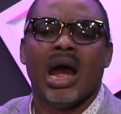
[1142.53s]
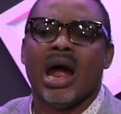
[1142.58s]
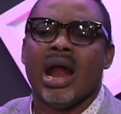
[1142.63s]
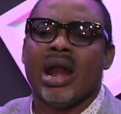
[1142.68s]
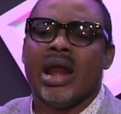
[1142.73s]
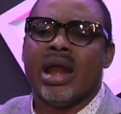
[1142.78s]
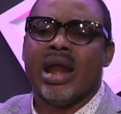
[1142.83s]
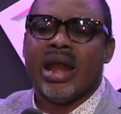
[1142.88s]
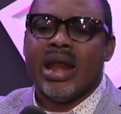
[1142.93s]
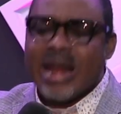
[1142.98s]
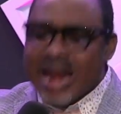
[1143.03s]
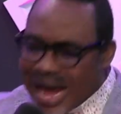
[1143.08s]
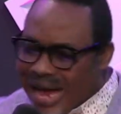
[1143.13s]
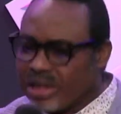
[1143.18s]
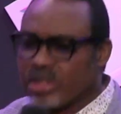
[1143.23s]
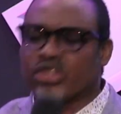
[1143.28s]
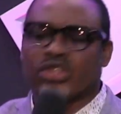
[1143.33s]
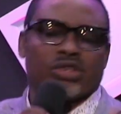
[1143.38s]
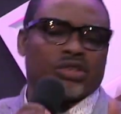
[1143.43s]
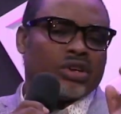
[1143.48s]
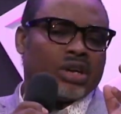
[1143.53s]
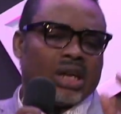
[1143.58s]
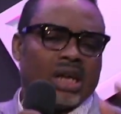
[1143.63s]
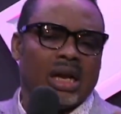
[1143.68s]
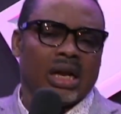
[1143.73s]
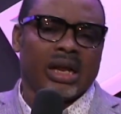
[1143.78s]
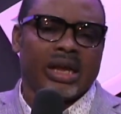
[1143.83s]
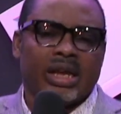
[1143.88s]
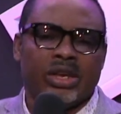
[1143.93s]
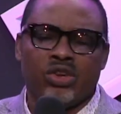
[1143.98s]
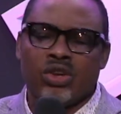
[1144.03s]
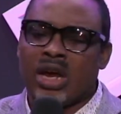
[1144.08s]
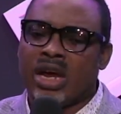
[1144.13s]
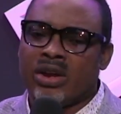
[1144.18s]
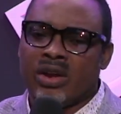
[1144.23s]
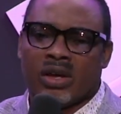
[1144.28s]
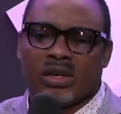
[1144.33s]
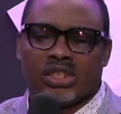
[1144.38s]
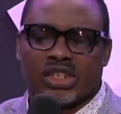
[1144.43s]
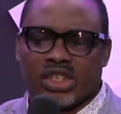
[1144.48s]
Naturally, you are
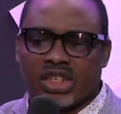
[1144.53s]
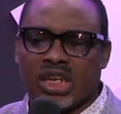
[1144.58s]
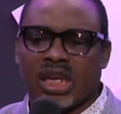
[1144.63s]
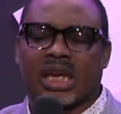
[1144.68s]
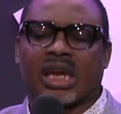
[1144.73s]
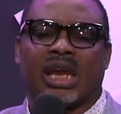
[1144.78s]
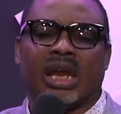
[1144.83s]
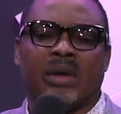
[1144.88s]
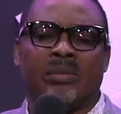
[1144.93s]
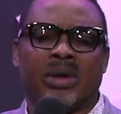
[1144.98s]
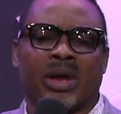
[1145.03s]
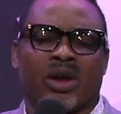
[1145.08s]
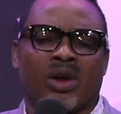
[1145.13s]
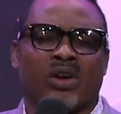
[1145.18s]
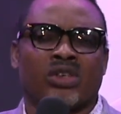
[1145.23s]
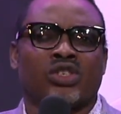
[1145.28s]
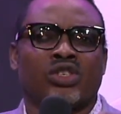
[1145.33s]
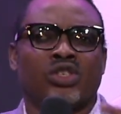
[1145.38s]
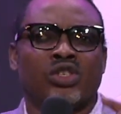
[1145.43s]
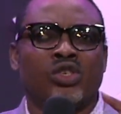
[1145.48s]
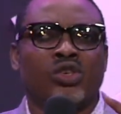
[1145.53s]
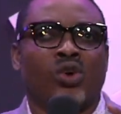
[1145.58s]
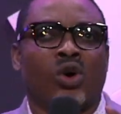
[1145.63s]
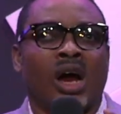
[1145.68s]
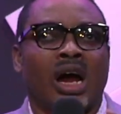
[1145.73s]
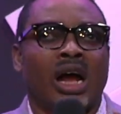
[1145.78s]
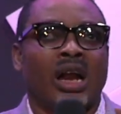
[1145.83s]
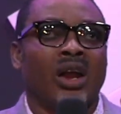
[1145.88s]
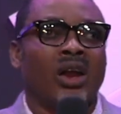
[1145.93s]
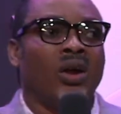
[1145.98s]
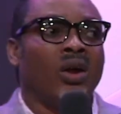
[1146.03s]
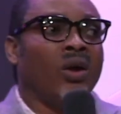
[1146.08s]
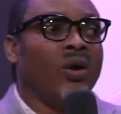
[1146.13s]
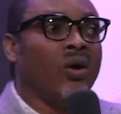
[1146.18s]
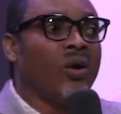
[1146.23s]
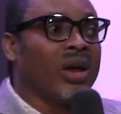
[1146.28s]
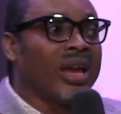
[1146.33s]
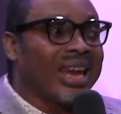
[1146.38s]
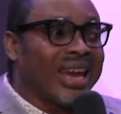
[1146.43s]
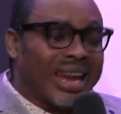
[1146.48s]
not shaking because you are
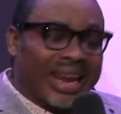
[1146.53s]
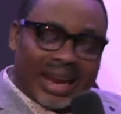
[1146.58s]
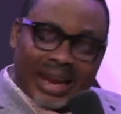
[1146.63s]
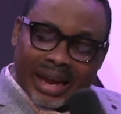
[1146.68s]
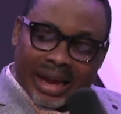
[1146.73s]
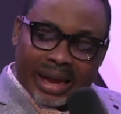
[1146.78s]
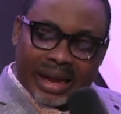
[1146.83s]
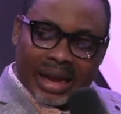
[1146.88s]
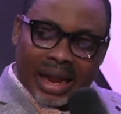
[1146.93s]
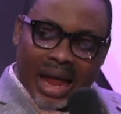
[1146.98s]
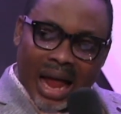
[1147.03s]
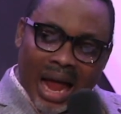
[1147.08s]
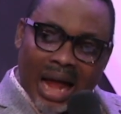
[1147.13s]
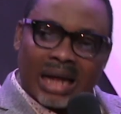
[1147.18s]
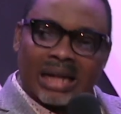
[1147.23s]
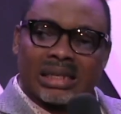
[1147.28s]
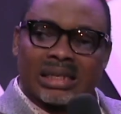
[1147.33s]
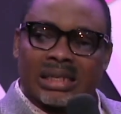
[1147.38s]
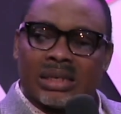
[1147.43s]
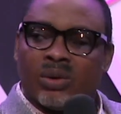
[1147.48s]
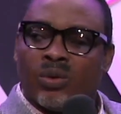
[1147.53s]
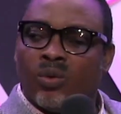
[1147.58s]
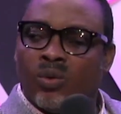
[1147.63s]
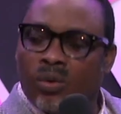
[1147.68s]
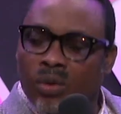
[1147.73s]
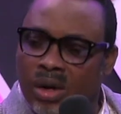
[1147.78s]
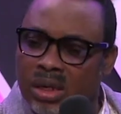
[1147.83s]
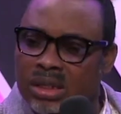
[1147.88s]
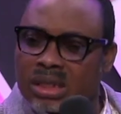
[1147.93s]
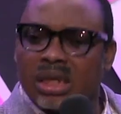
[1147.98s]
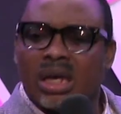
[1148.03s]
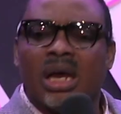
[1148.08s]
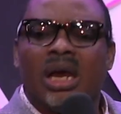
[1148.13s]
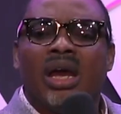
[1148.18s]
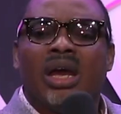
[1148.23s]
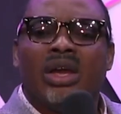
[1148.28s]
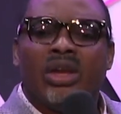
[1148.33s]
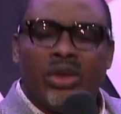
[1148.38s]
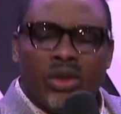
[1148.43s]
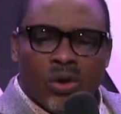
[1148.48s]
looking at what
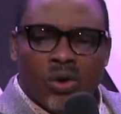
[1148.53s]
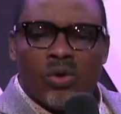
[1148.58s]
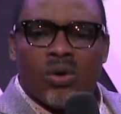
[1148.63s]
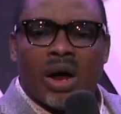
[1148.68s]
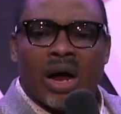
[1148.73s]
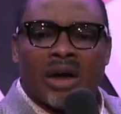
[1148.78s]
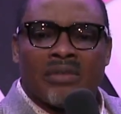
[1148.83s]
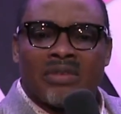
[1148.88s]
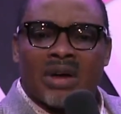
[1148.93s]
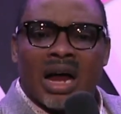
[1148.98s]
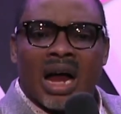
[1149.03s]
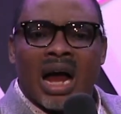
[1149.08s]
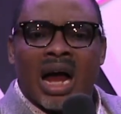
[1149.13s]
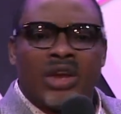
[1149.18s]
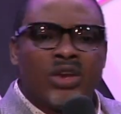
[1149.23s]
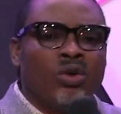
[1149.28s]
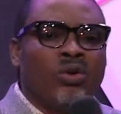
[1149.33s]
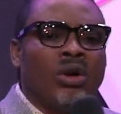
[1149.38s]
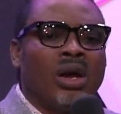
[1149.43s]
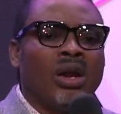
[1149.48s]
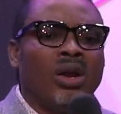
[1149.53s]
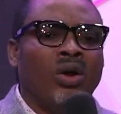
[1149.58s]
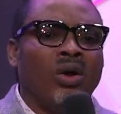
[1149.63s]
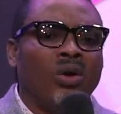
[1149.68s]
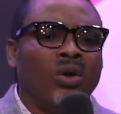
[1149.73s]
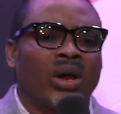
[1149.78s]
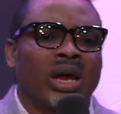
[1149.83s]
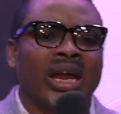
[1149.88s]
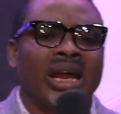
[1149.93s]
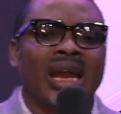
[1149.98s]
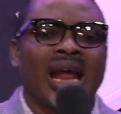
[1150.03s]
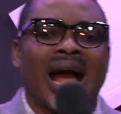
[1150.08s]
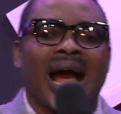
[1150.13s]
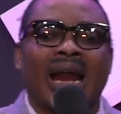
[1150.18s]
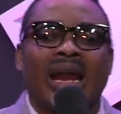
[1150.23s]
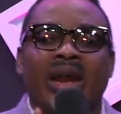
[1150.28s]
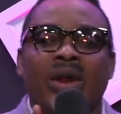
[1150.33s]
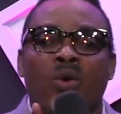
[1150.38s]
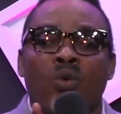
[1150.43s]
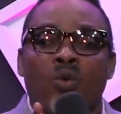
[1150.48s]
you have uh, you are looking
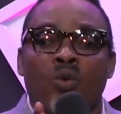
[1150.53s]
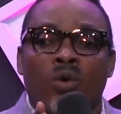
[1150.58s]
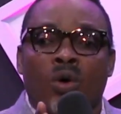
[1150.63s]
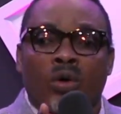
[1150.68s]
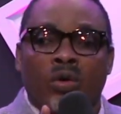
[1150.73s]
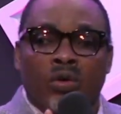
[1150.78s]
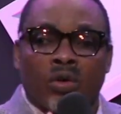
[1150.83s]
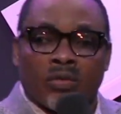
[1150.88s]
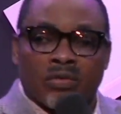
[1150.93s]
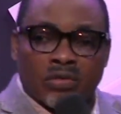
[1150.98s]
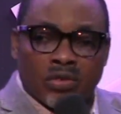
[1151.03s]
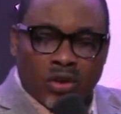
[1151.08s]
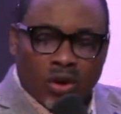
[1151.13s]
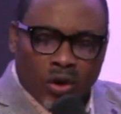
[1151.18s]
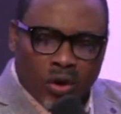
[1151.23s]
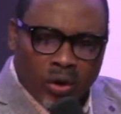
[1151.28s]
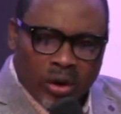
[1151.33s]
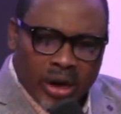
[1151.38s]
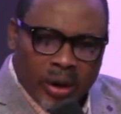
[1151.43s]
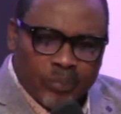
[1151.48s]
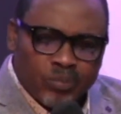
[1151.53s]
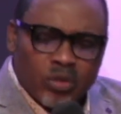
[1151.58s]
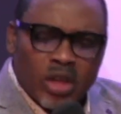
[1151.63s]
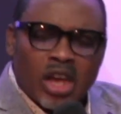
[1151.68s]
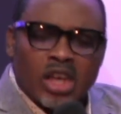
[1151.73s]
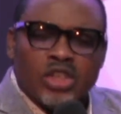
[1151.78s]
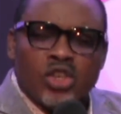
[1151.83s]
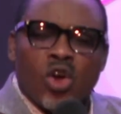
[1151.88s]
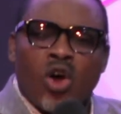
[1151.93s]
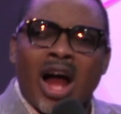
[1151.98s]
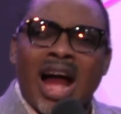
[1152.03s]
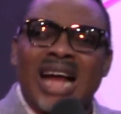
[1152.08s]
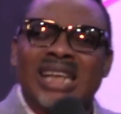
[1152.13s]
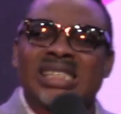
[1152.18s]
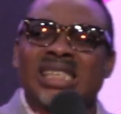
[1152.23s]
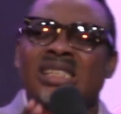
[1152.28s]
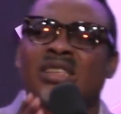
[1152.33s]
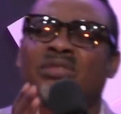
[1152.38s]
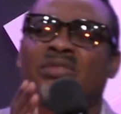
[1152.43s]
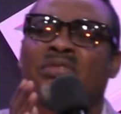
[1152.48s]
at the word of god your heart
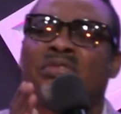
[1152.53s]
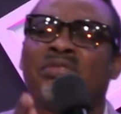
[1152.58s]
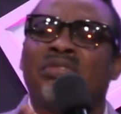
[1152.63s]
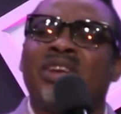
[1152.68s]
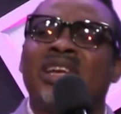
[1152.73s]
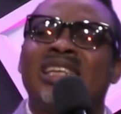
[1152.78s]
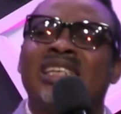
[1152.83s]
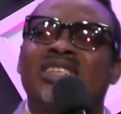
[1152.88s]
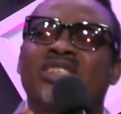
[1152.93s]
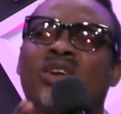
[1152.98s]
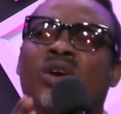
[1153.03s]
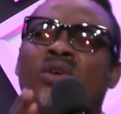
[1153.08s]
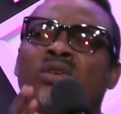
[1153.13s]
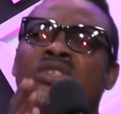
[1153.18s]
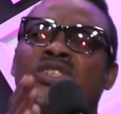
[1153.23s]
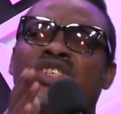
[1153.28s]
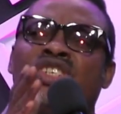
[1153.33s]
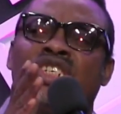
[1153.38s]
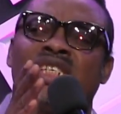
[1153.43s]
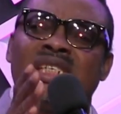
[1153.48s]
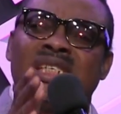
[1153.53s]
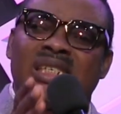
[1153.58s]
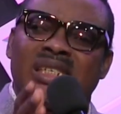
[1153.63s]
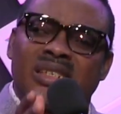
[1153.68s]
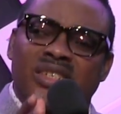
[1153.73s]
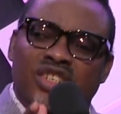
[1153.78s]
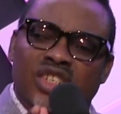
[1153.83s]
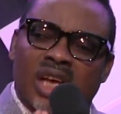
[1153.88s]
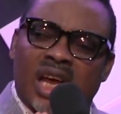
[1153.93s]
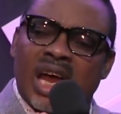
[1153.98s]
is fixed on jesus